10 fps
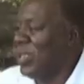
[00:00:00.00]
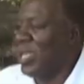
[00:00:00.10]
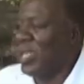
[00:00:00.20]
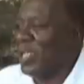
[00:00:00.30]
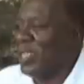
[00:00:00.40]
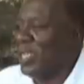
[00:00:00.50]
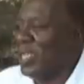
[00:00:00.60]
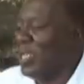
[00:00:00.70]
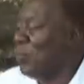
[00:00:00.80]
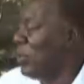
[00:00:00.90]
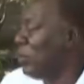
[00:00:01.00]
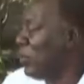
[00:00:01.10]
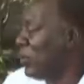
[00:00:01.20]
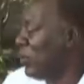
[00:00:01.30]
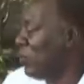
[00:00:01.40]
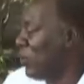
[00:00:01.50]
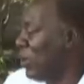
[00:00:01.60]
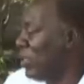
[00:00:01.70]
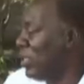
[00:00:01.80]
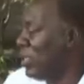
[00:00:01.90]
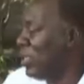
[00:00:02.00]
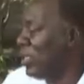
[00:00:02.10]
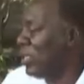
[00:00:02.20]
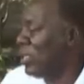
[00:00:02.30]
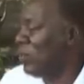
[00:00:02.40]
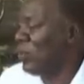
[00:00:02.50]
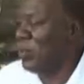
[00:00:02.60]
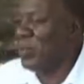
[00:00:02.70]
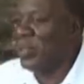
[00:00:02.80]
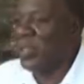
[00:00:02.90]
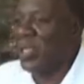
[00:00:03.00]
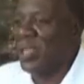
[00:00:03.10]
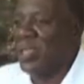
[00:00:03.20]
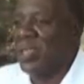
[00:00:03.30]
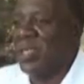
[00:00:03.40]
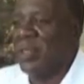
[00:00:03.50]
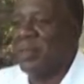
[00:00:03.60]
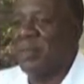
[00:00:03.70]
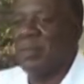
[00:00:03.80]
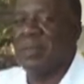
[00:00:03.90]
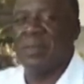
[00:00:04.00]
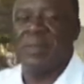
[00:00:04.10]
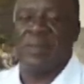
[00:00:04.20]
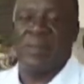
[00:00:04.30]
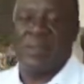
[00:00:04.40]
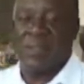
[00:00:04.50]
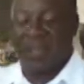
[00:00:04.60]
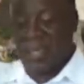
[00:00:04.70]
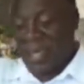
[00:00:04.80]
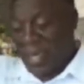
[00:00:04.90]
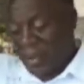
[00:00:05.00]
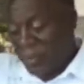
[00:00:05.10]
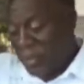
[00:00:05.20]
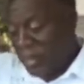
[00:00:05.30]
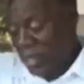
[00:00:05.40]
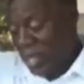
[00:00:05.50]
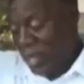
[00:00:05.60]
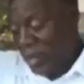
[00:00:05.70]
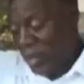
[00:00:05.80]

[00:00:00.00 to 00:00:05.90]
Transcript: When I got there, I met Mr. Farley and I met Mr. Halliday. And Mr.